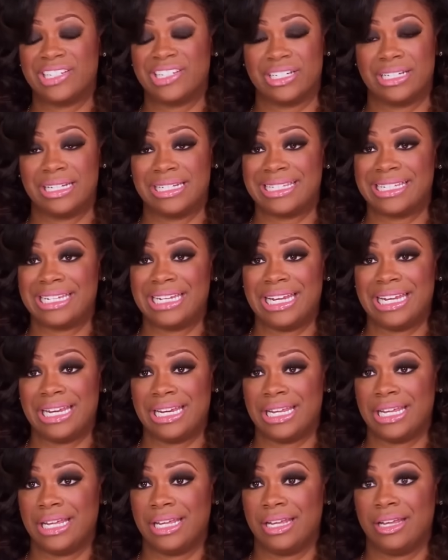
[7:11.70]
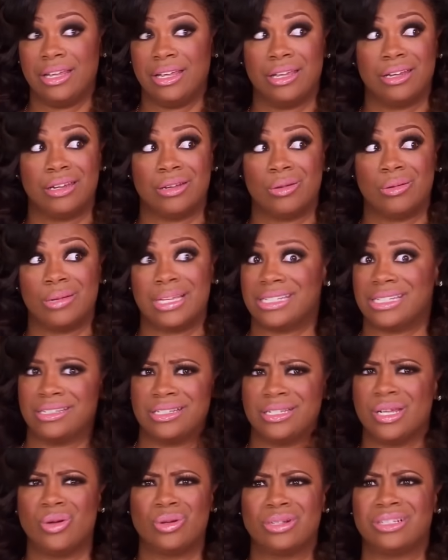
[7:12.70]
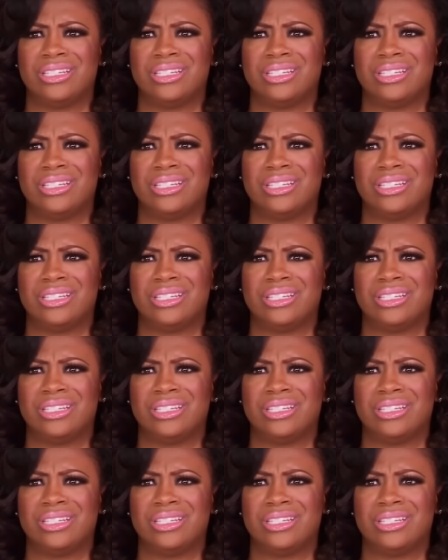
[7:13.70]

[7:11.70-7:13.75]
I mentioned this to Nene, you know, as a